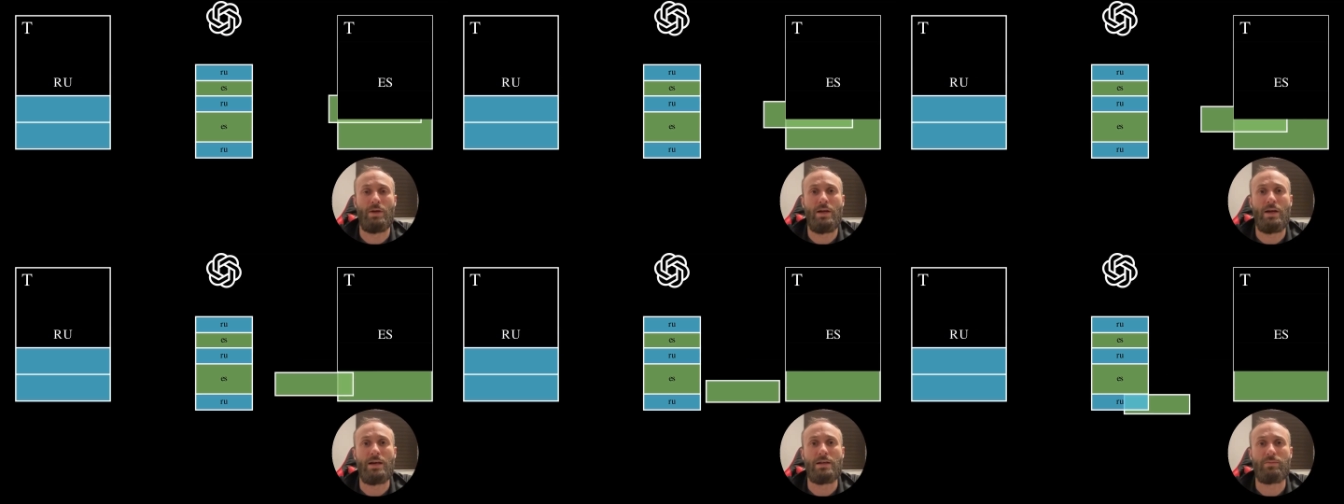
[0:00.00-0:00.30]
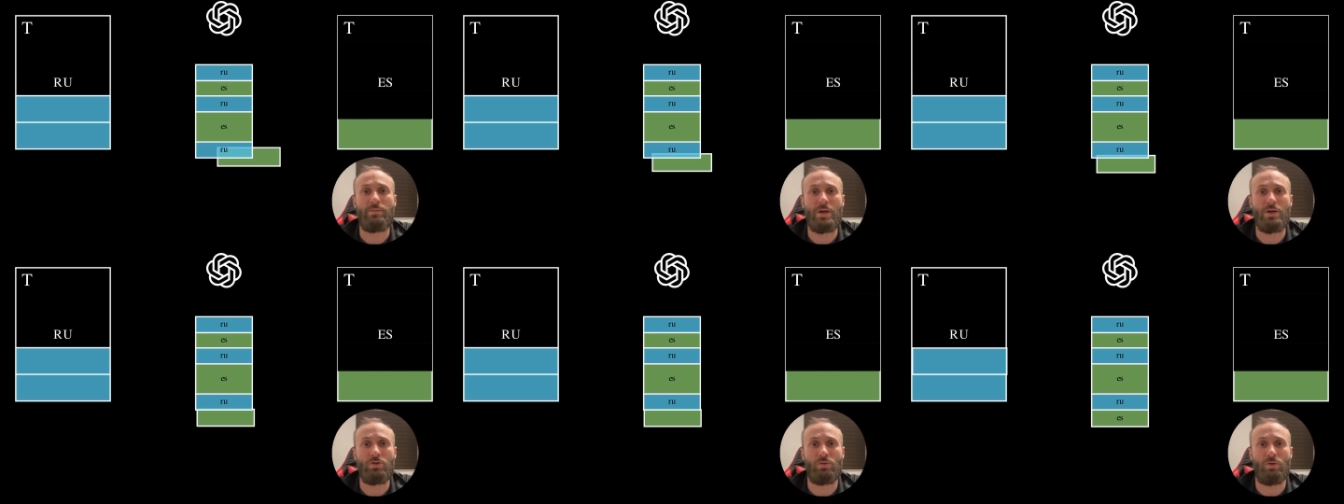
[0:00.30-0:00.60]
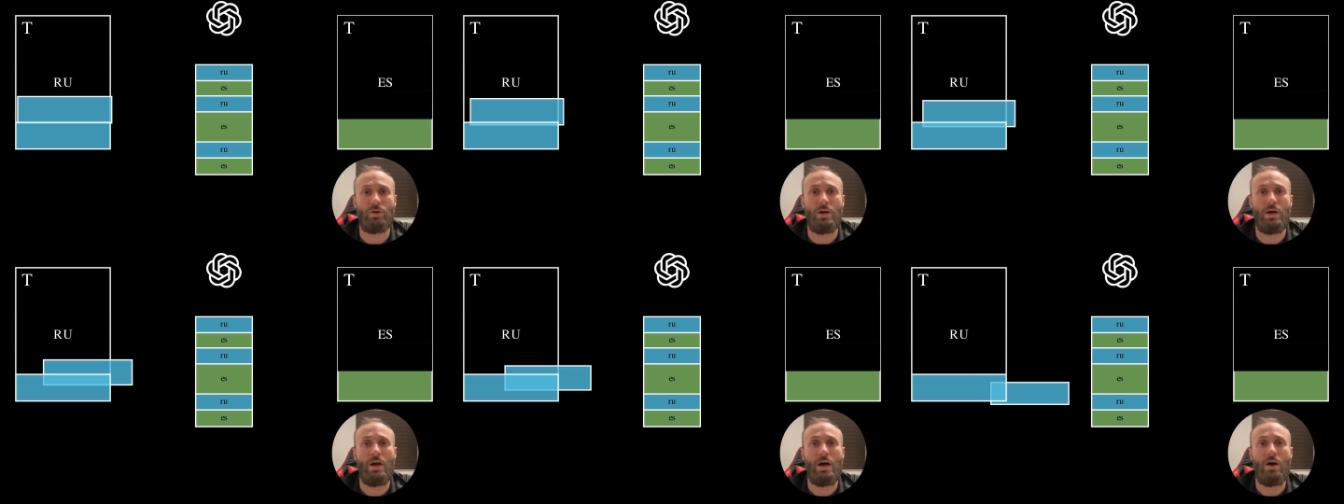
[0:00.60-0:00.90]
especially
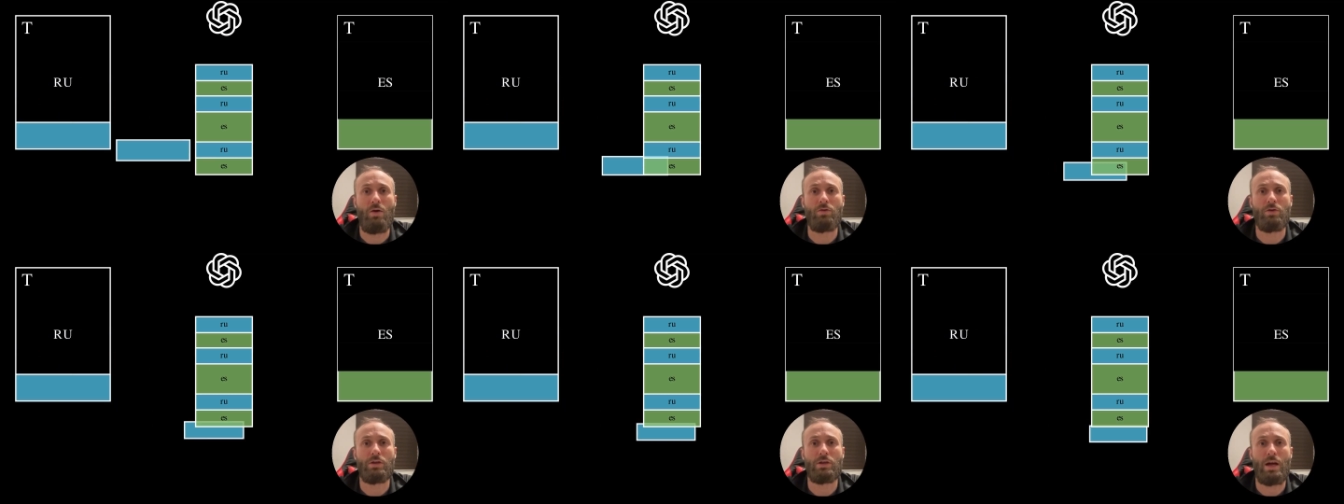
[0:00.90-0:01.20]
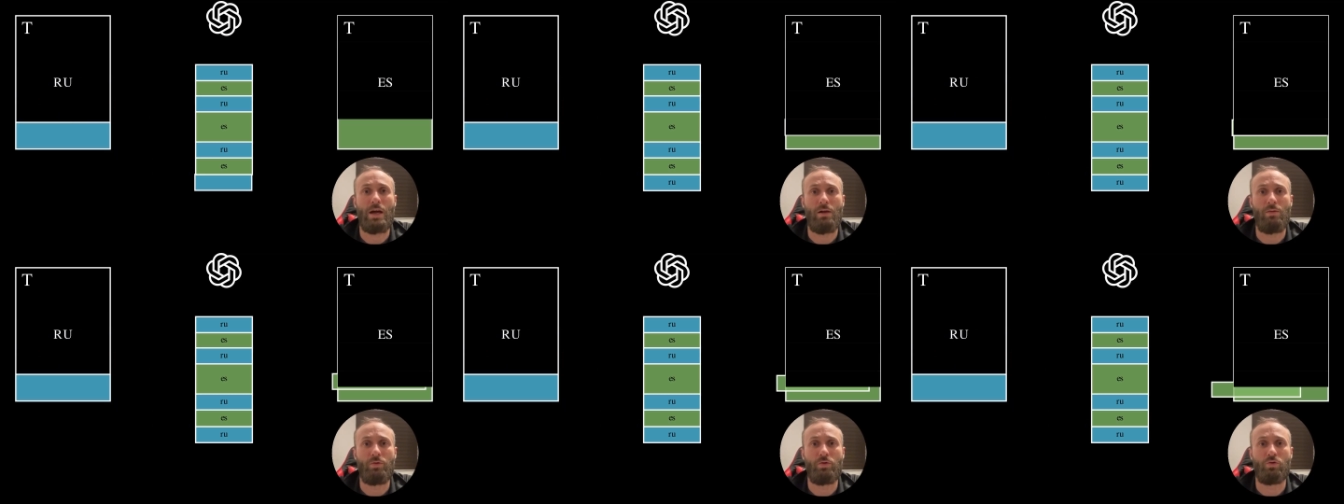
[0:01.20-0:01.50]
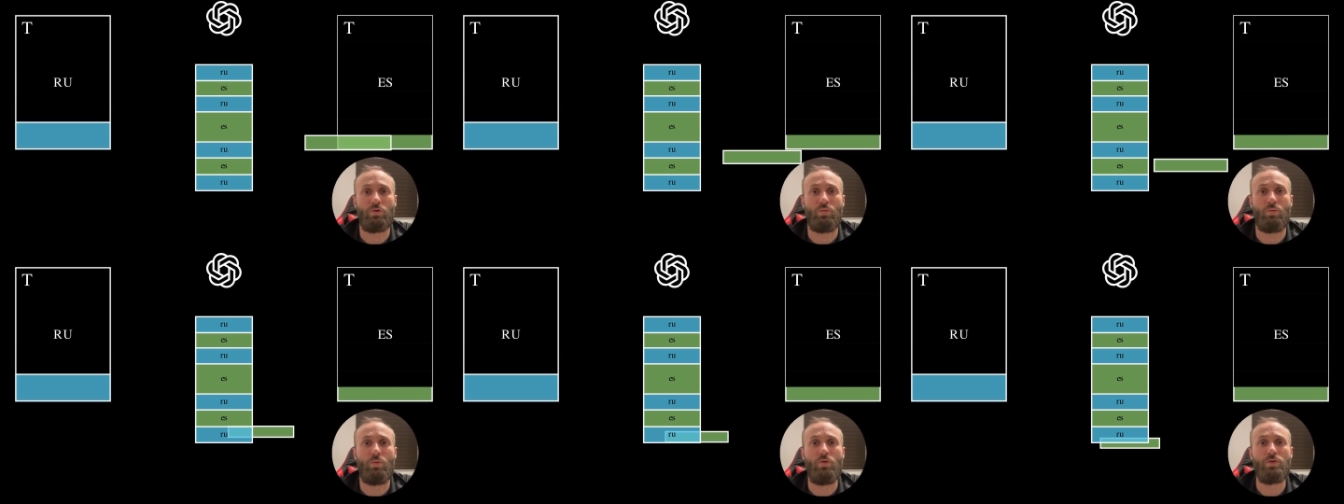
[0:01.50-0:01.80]
how it can help you
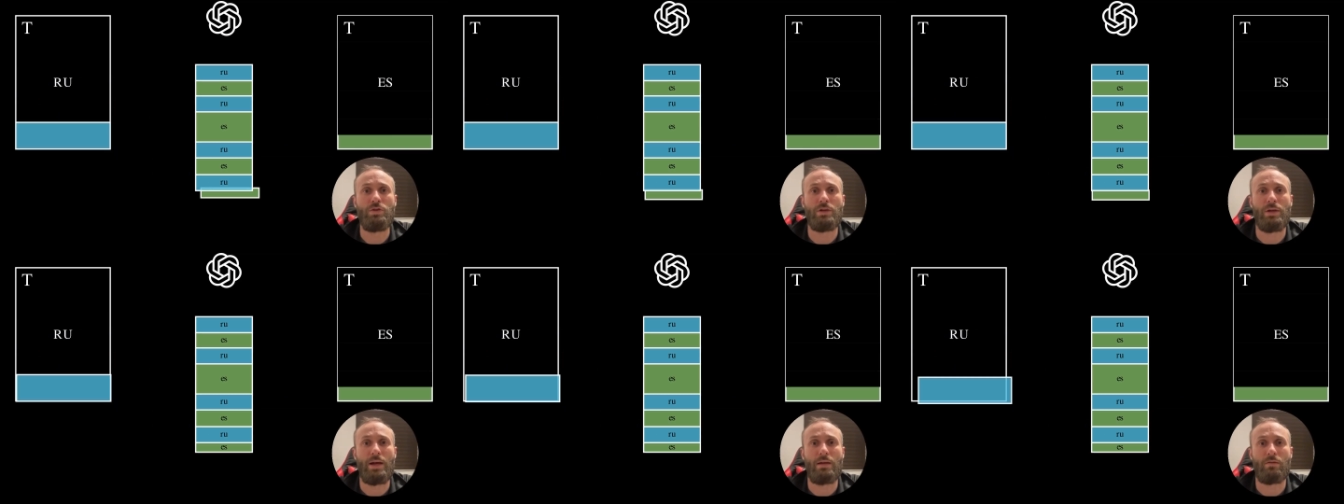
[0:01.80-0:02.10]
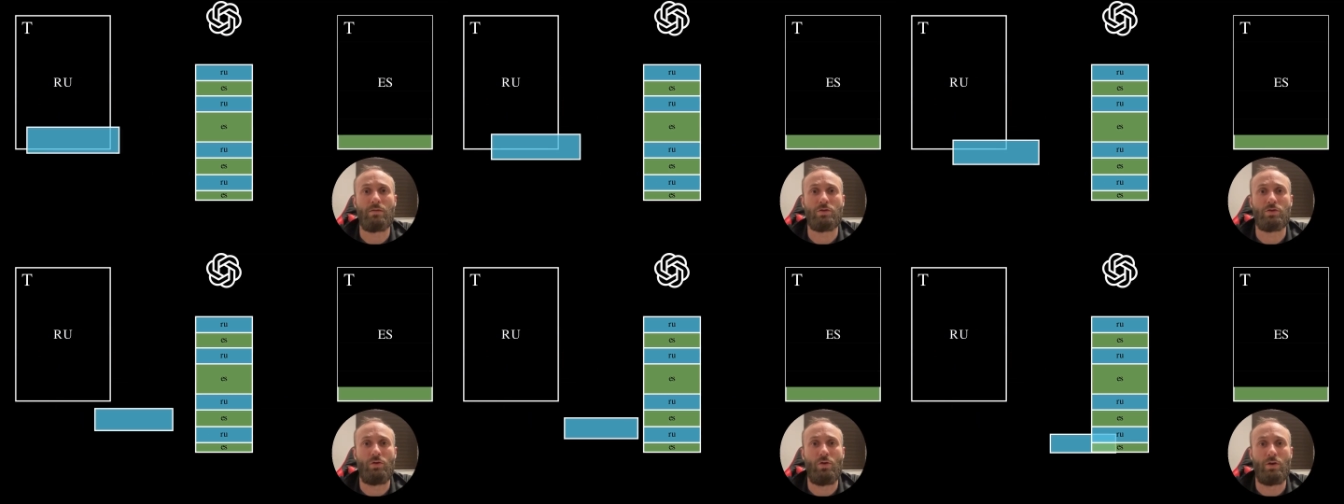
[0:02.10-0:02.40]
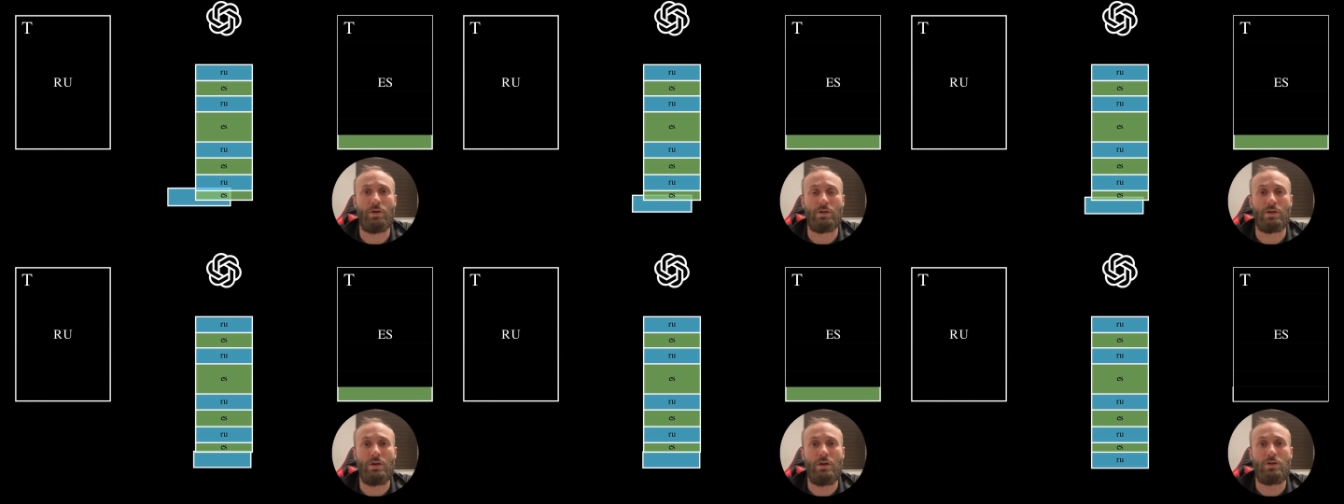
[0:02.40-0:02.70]
to boost the language
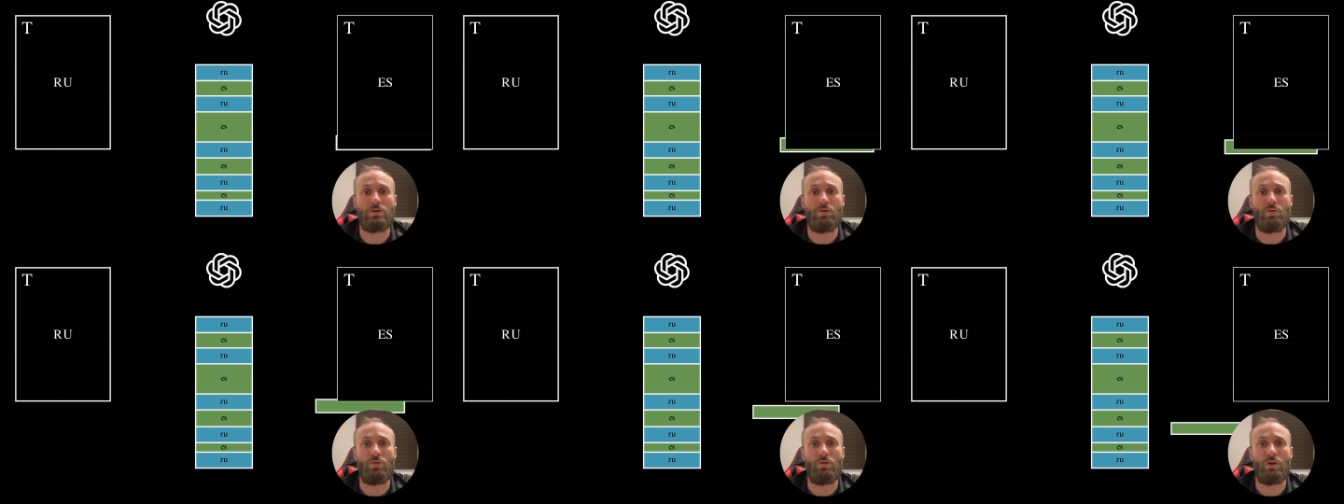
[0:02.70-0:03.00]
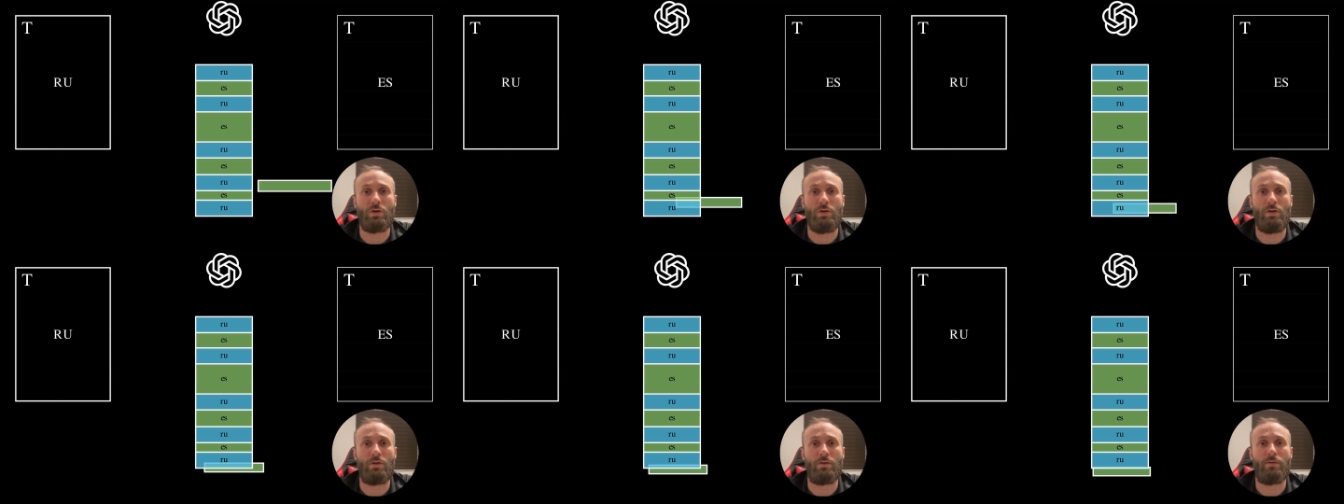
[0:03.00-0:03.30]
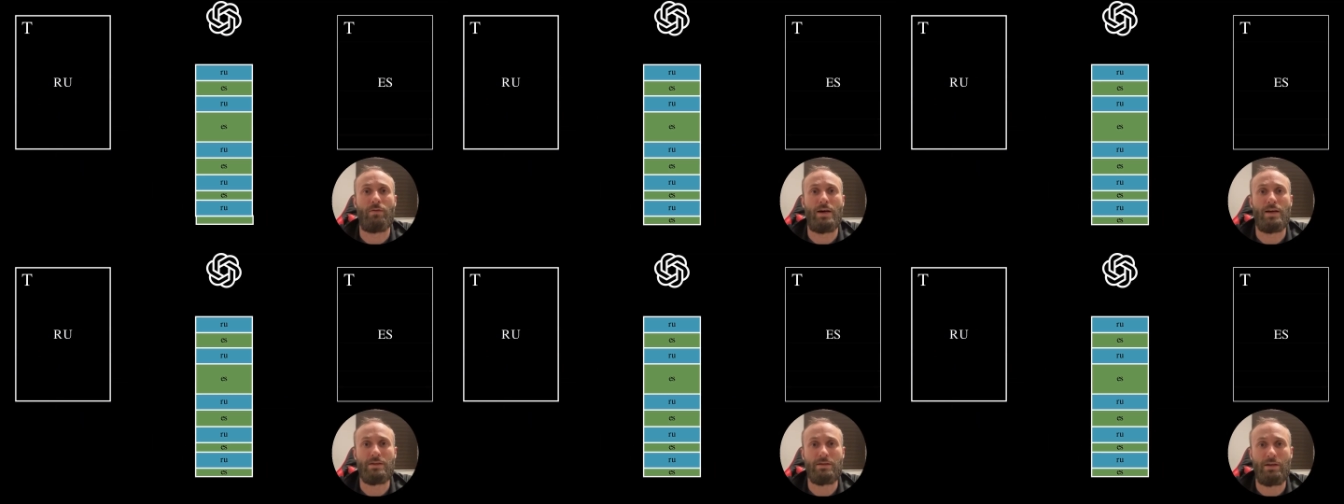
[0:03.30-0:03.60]
learning so you can learn
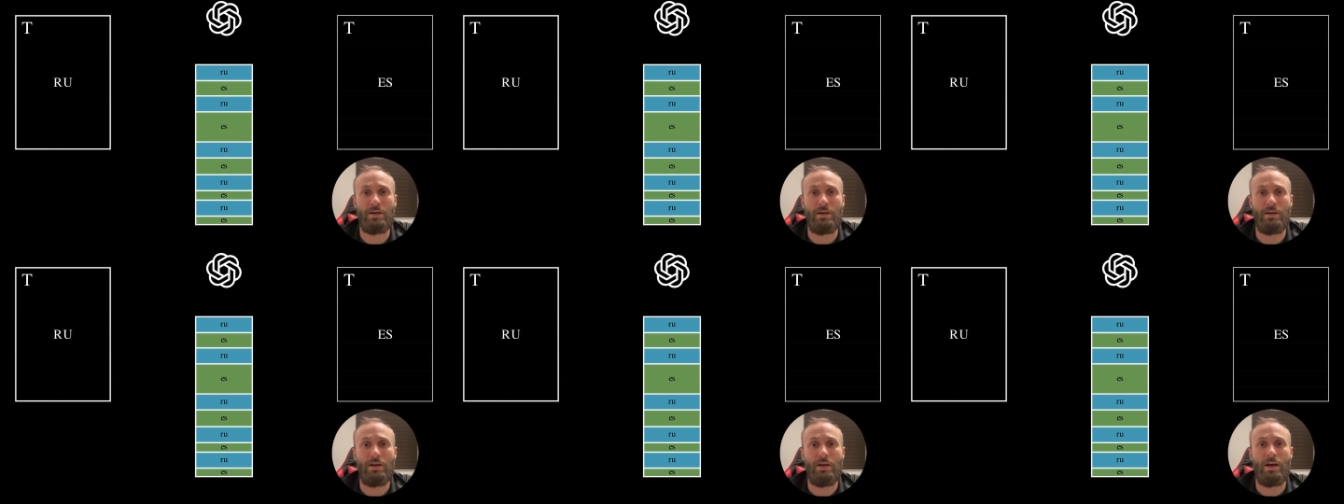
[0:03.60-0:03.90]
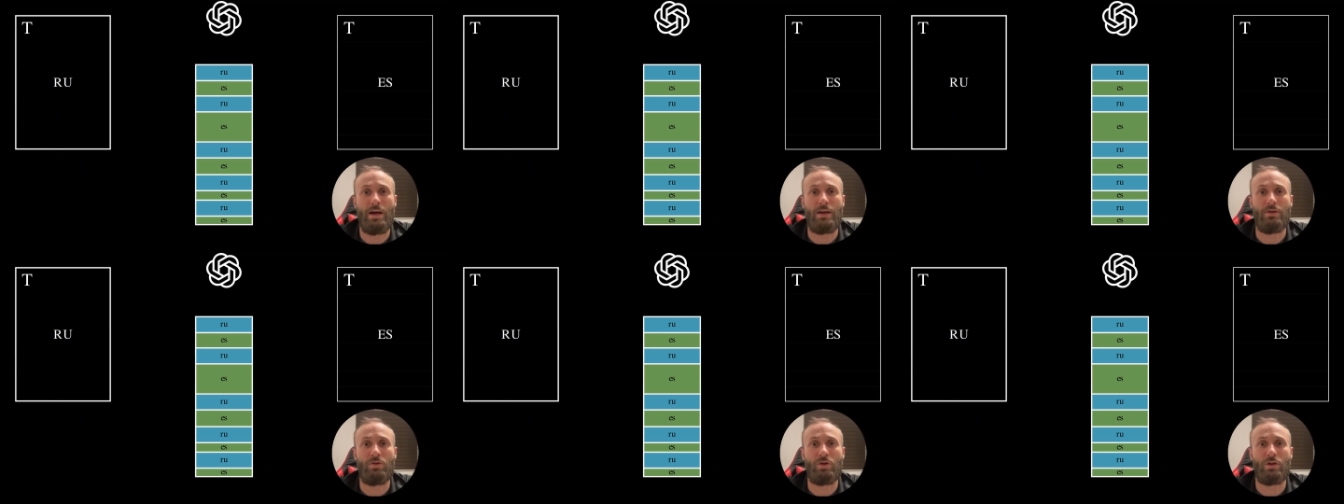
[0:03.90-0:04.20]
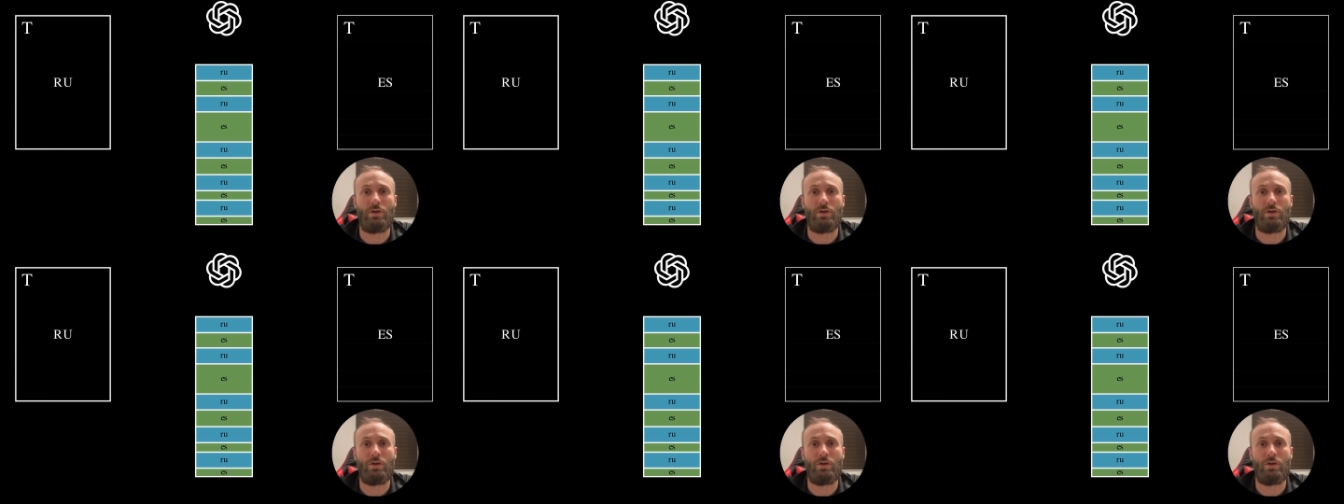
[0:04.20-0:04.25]
faster and you can